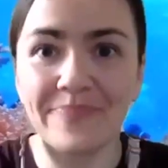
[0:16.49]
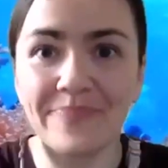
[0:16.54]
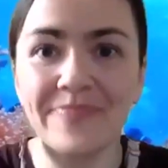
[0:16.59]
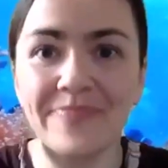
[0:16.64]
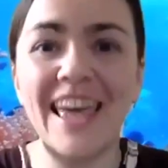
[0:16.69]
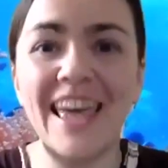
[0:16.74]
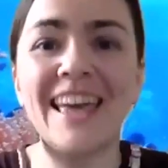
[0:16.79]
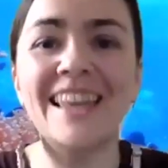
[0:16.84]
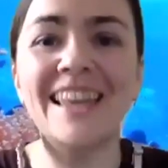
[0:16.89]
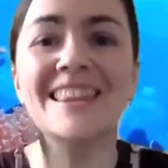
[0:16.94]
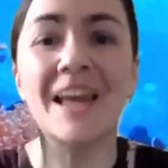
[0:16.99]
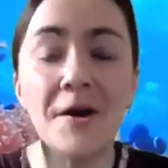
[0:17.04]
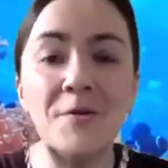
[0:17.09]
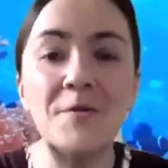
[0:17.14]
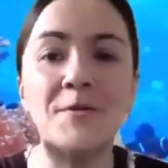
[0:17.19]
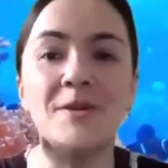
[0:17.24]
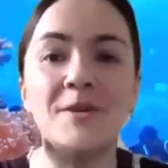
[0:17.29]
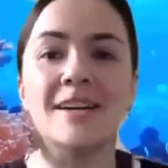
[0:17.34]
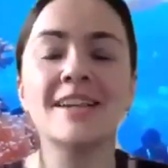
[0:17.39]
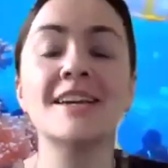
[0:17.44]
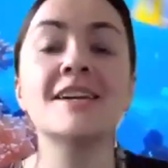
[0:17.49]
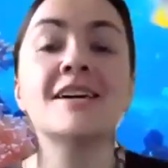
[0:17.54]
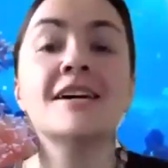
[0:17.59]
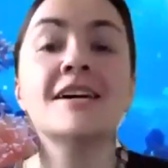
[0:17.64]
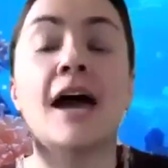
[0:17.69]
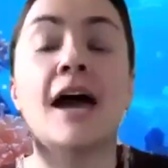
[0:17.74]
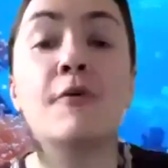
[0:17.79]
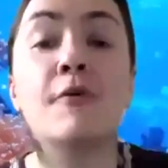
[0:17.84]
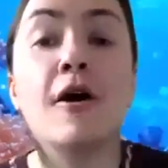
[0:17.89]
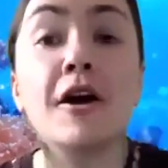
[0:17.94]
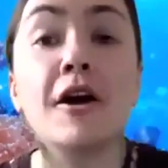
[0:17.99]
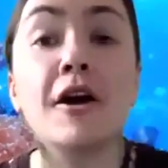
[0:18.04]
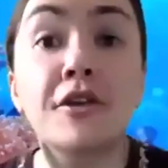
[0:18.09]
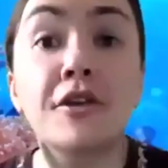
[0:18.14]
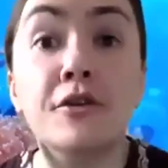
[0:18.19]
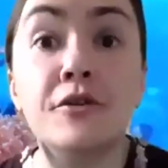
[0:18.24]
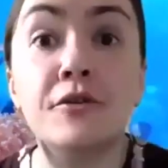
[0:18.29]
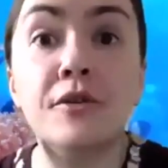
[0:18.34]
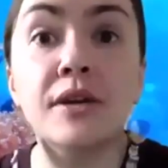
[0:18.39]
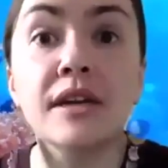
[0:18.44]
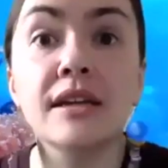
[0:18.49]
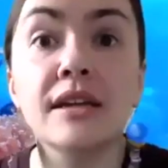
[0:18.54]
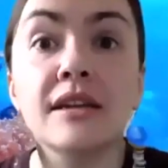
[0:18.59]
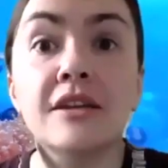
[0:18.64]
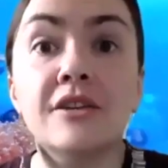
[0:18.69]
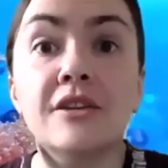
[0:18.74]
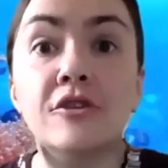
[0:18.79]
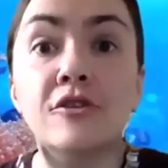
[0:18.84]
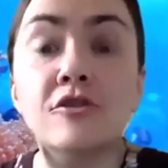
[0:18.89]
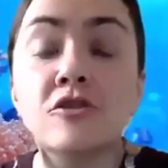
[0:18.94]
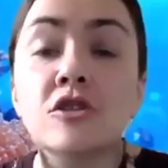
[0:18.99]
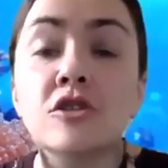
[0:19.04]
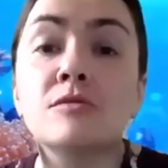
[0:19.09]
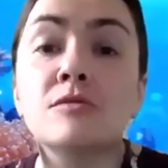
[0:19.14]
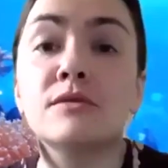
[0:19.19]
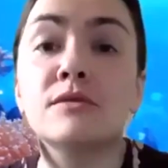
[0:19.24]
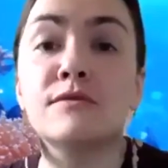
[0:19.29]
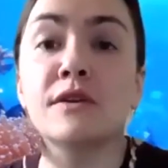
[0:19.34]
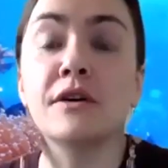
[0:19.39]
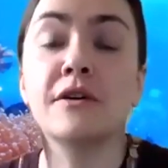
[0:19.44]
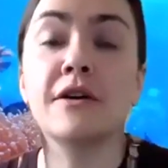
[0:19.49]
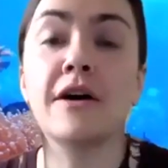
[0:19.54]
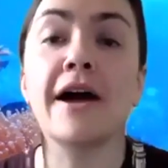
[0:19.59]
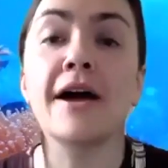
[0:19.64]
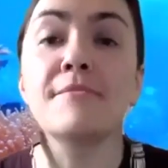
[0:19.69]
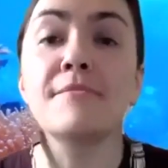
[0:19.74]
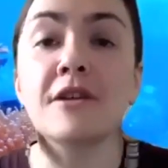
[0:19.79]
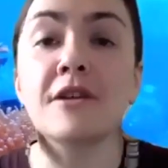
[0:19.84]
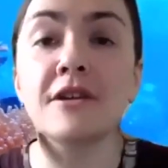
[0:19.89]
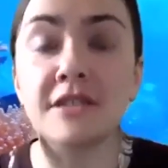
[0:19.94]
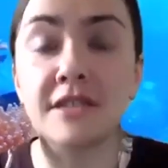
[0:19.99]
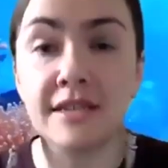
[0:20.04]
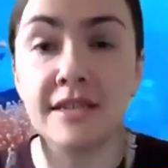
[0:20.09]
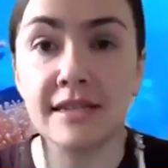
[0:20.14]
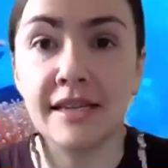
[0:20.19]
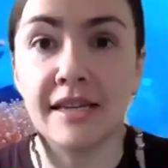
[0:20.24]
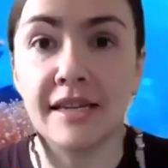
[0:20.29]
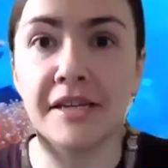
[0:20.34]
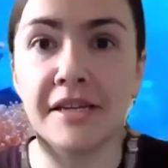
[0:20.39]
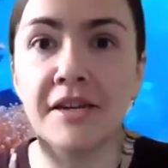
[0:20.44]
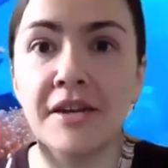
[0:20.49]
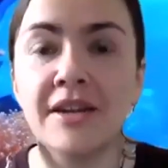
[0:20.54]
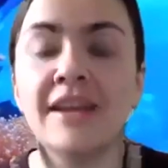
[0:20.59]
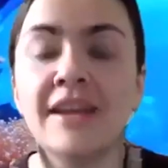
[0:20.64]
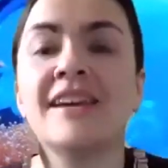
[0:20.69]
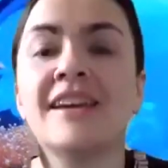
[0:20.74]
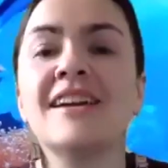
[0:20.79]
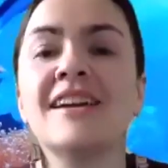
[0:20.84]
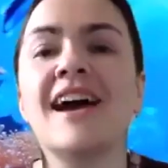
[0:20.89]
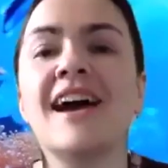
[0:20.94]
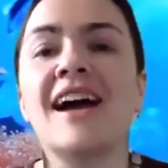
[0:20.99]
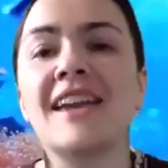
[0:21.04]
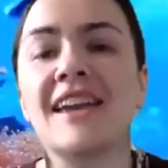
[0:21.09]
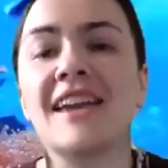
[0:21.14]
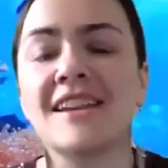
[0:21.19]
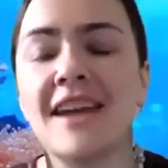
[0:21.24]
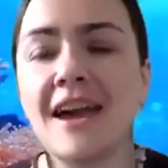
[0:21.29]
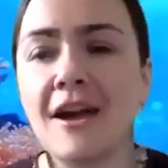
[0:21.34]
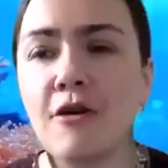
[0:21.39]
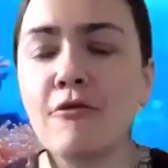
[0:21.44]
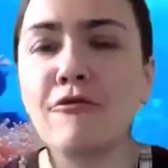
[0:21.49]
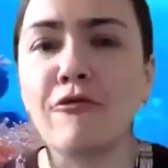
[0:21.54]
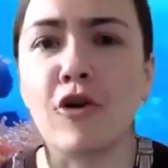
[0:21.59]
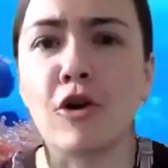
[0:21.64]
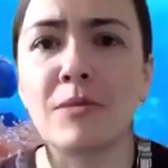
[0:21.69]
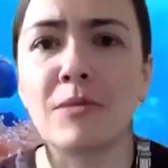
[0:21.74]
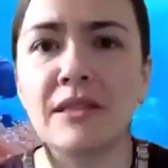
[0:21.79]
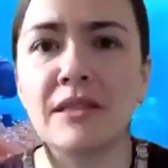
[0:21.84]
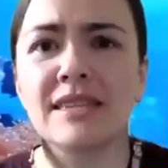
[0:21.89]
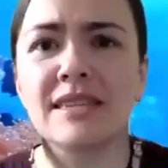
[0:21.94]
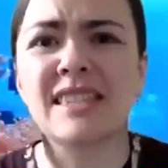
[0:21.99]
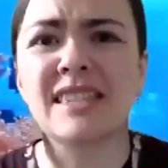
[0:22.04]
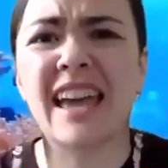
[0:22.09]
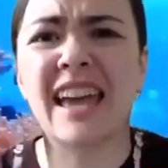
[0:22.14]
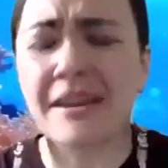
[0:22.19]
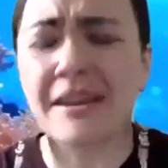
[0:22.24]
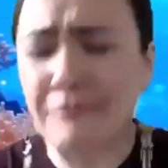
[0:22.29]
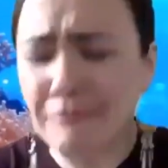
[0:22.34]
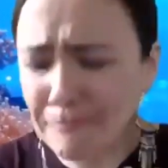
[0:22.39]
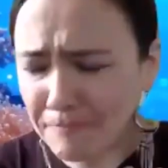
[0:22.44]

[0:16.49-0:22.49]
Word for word: Hello. How are you in YouTubesville? I'm RTC. I can now formally say,